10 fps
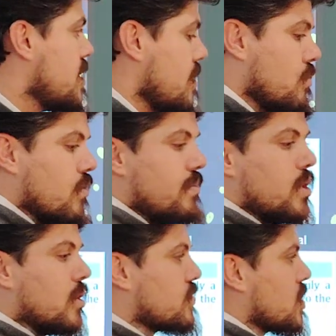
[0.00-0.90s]
the
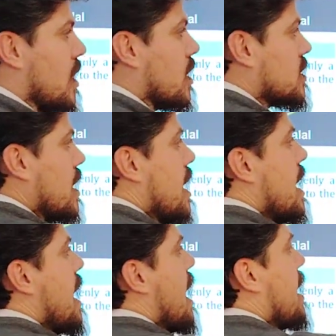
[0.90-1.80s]
movement of charge,
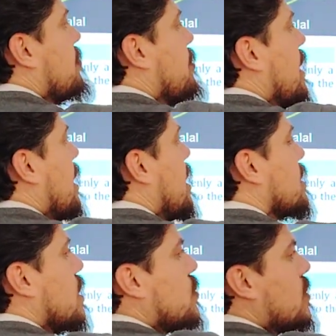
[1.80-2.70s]
and B
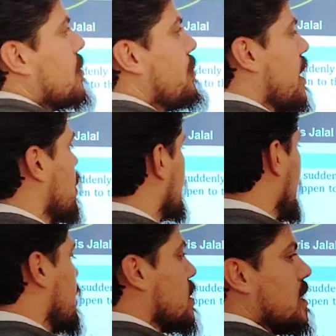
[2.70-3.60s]
is into the page
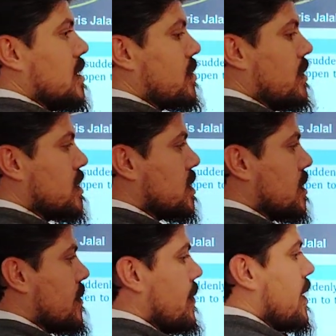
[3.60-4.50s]
mentioned in the
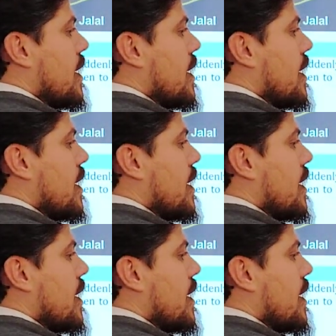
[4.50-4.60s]
question.